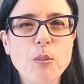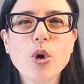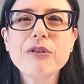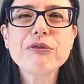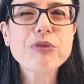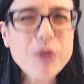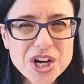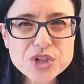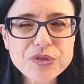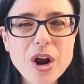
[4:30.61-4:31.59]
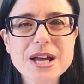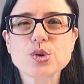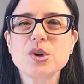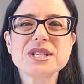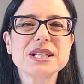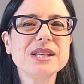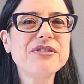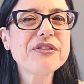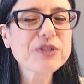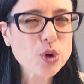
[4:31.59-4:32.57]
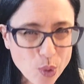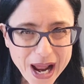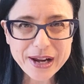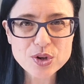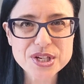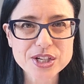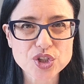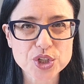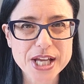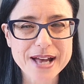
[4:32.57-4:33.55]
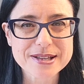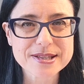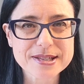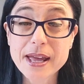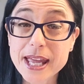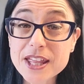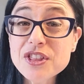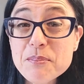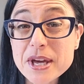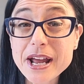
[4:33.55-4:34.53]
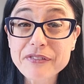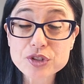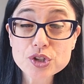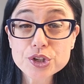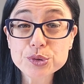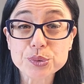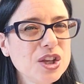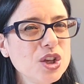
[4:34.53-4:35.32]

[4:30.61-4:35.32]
more French fries or a sleeve of crackers at your desk in the mid-afternoon,